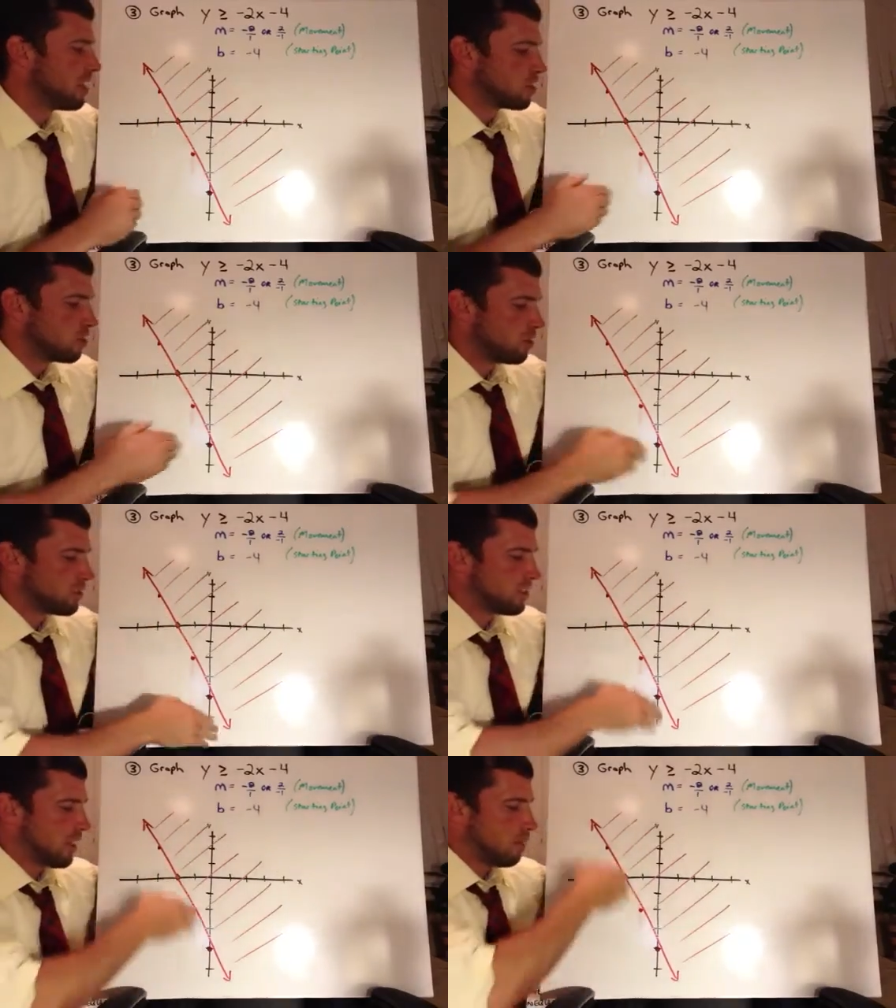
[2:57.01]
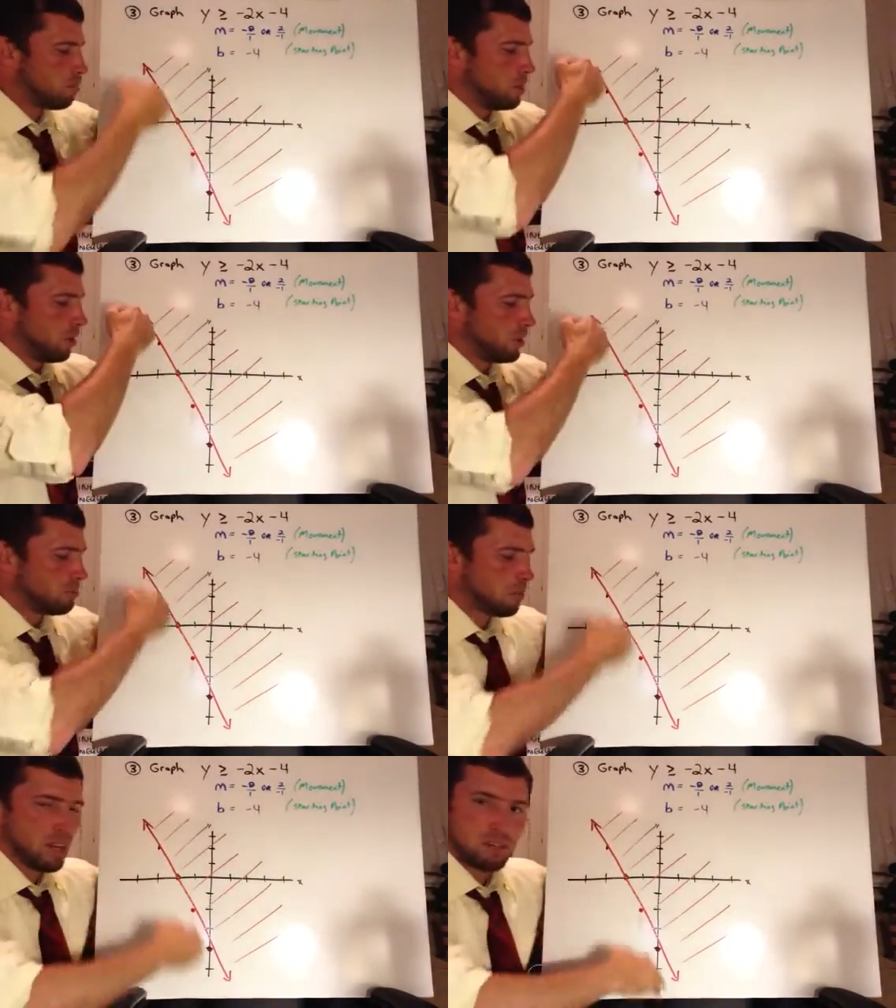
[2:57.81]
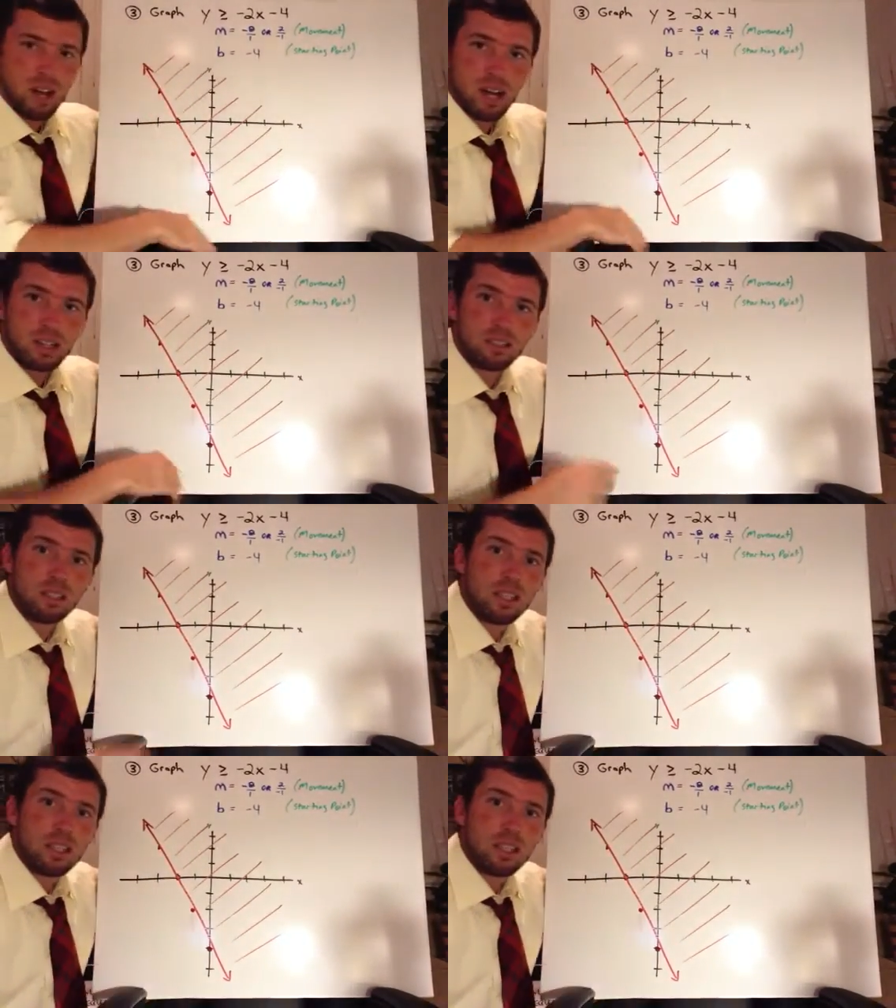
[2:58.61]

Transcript: So you can see I'm building my line.